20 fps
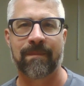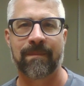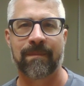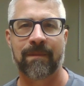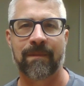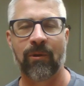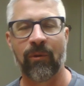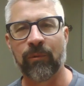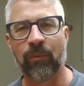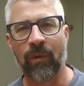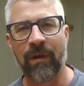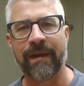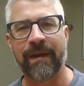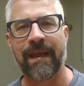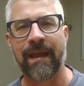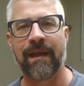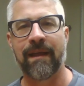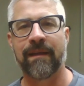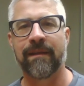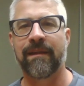Now, on one
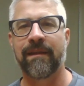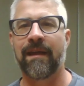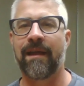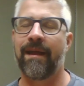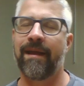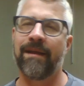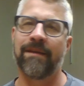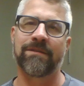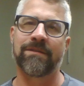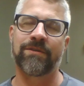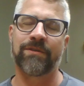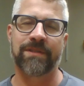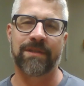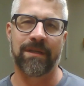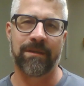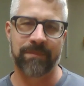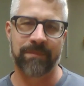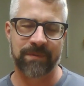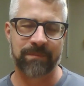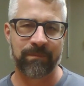hand, that answer
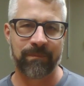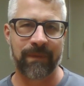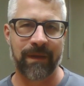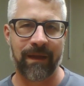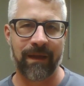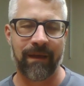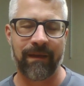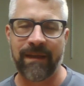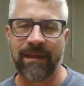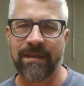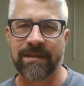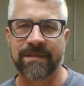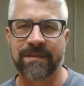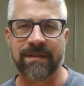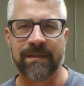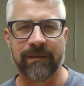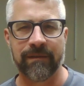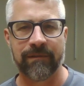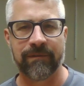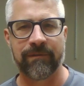seems
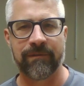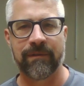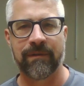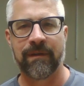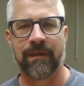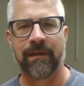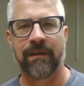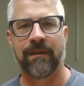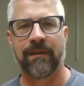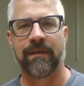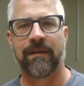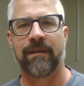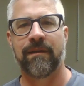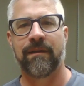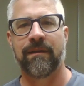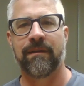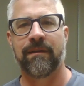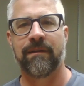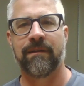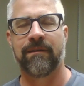easy,
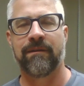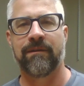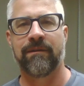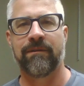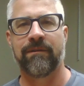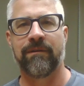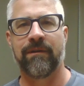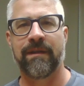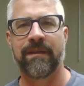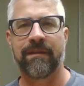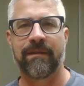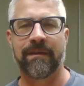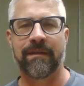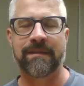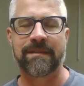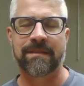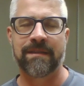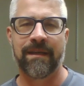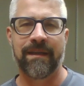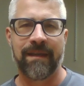right?
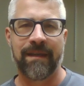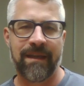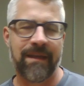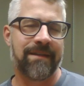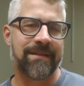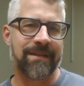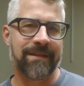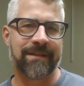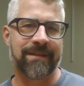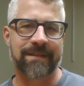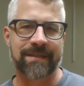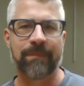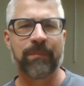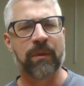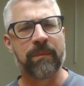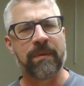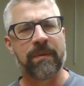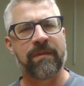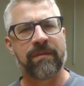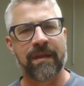It's easy to
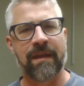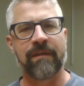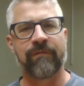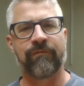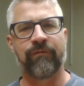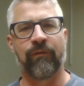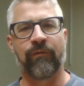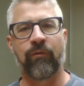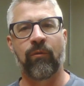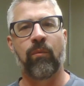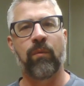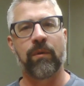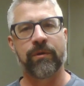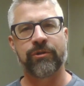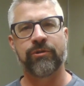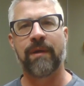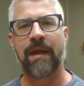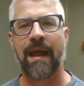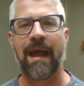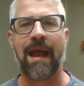simply be thankful for what
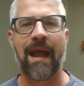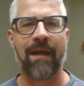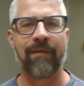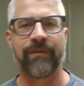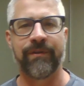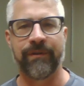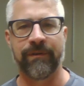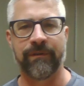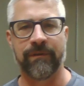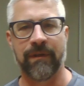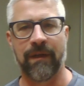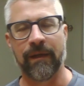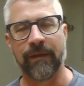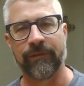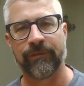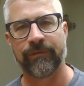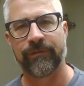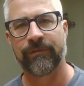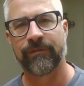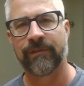you have in your life.
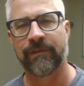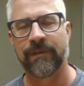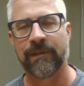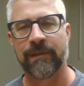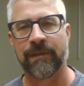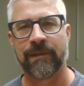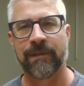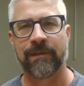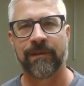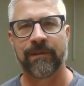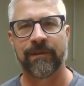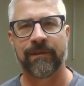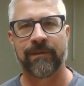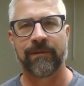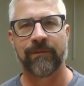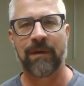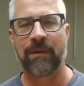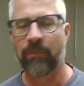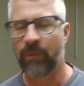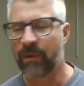
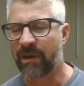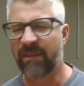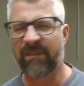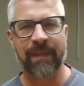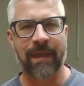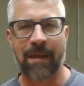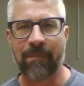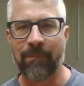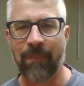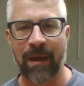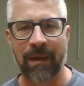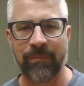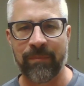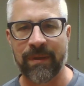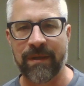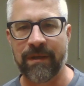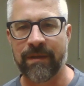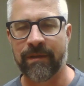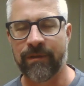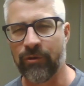Right? Whatever that might
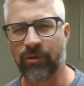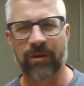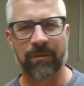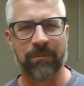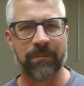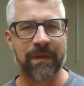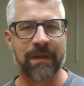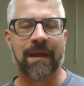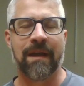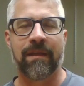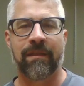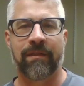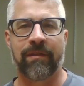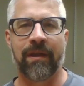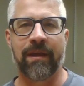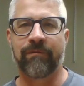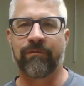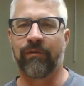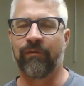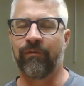be that you can be
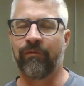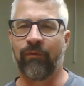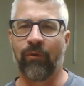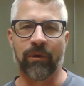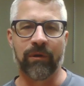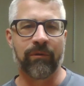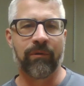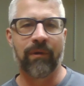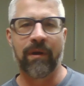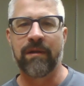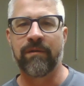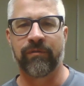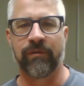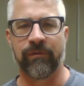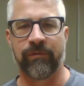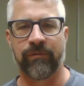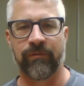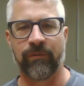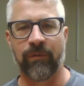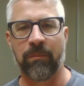thankful for,
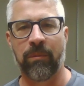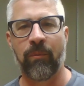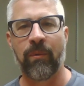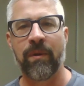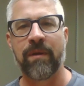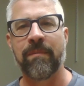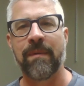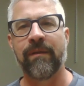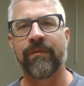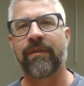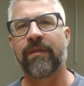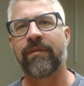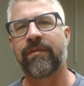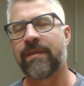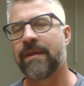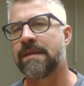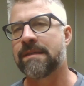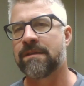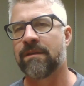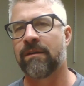grateful for. But what about the
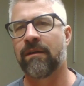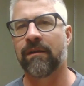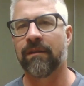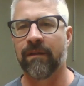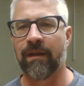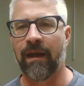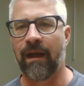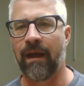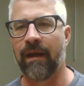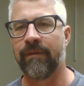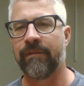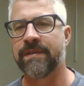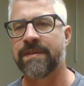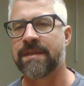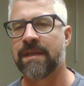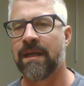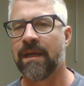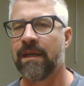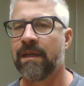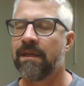things in our
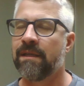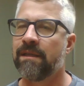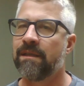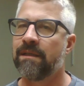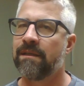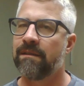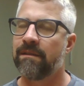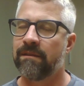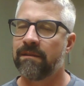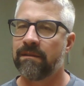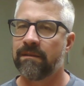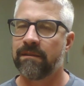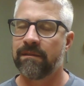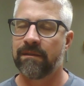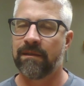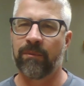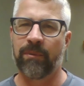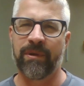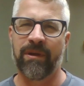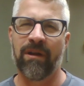lives
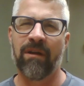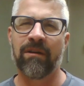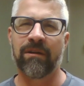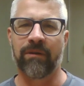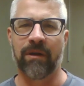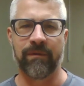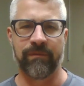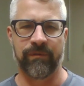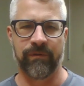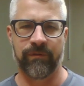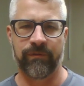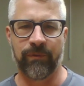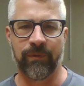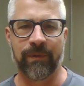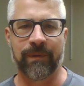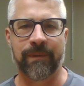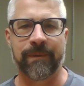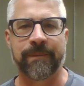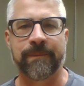that we aren't grateful for?